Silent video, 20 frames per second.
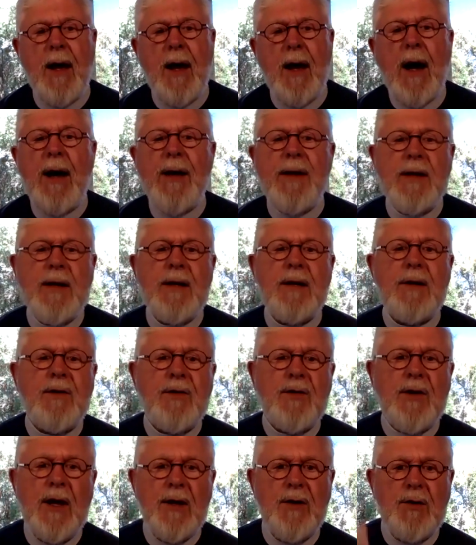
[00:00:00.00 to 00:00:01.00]
I
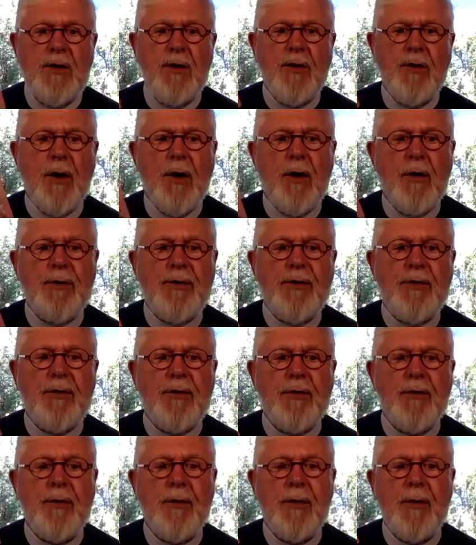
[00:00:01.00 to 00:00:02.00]
need 10 euros
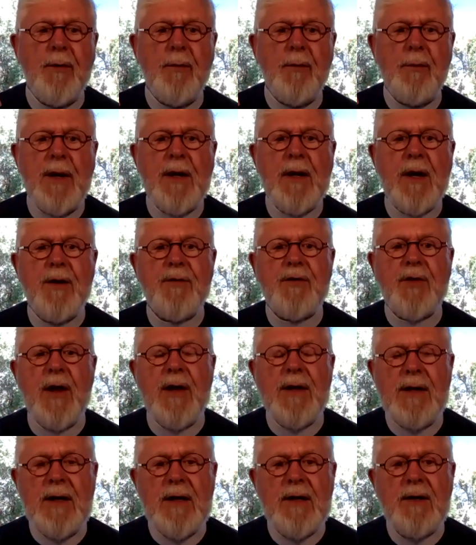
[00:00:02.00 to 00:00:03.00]
because I
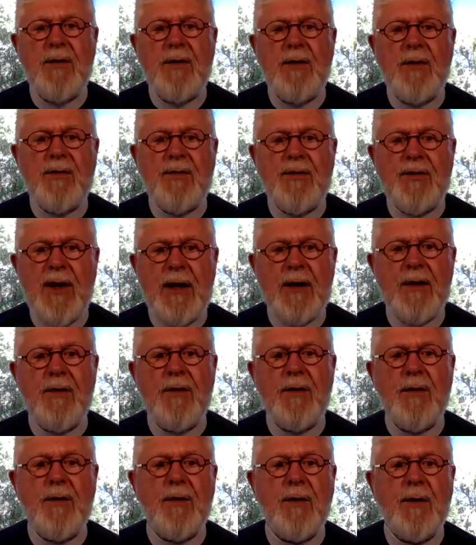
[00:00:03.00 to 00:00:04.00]
need to
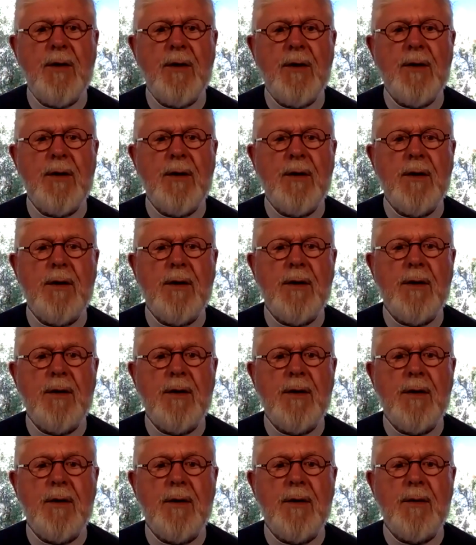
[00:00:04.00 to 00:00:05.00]
send
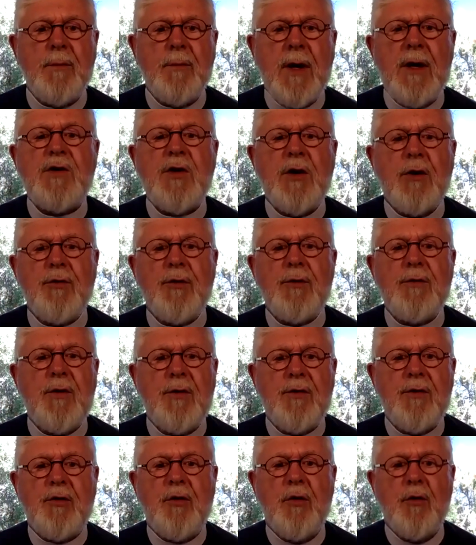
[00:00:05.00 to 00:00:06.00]
my children
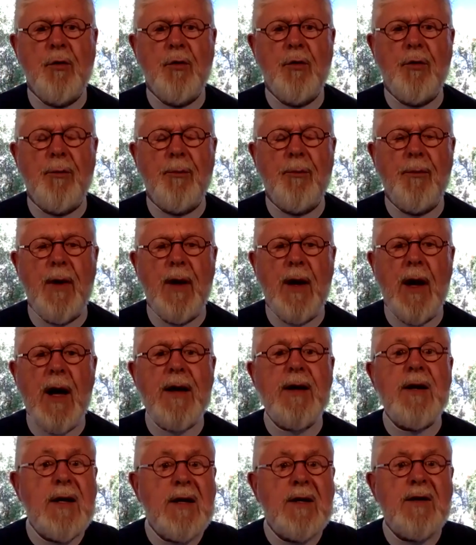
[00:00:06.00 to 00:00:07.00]
to school. I
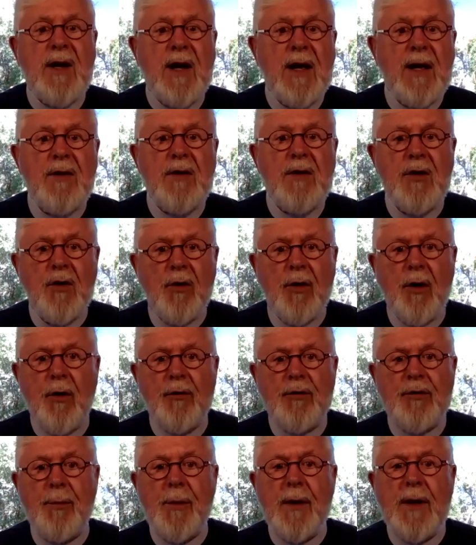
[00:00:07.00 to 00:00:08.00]
need 10
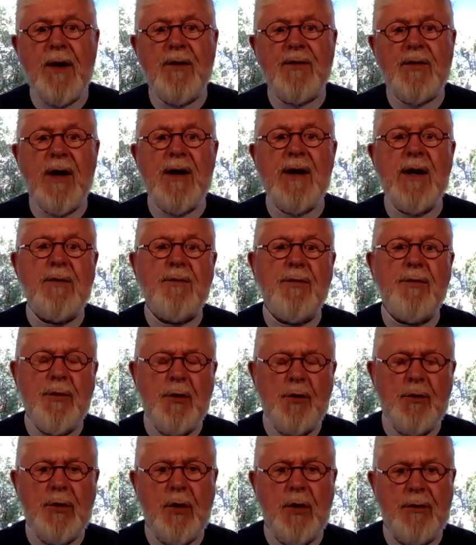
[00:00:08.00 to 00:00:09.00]
euros because I need
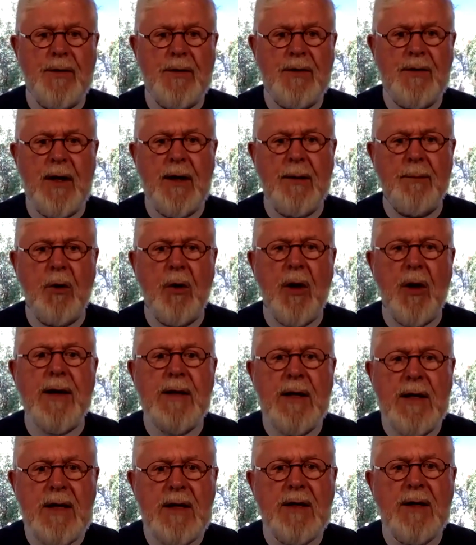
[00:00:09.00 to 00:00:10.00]
food on the table. I
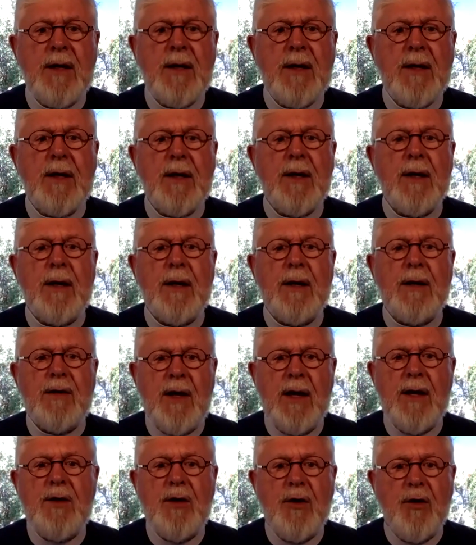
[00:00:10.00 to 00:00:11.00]
need
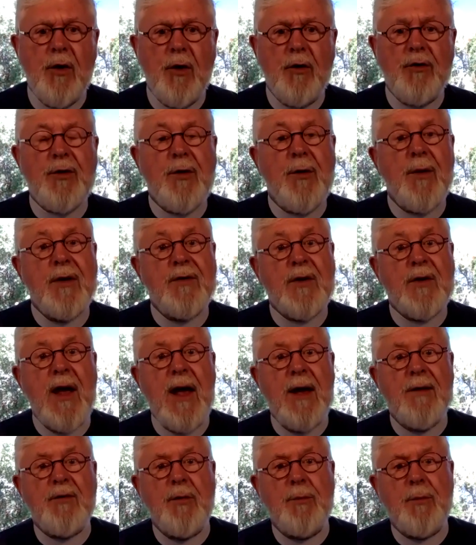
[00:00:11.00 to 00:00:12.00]
10 euros because I
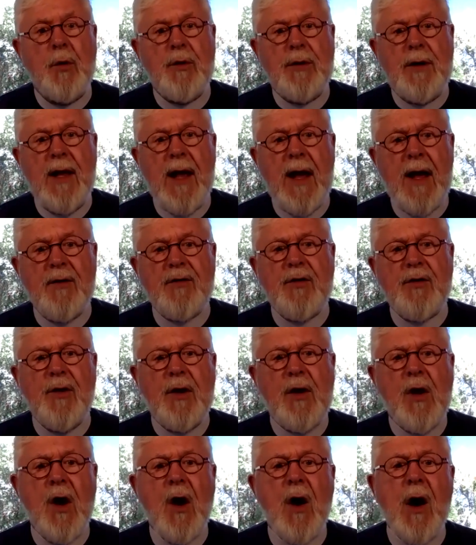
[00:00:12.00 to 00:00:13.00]
have to put gas in the
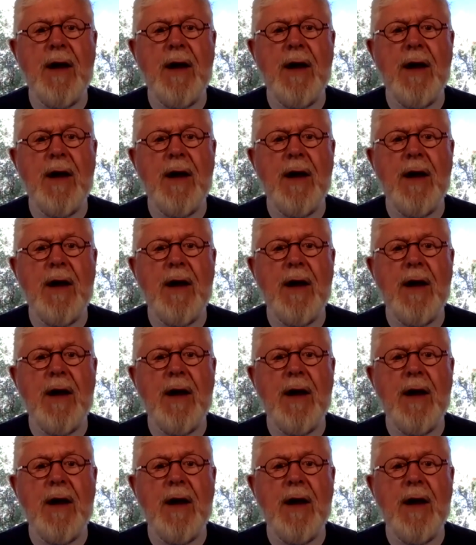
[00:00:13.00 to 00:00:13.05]
car.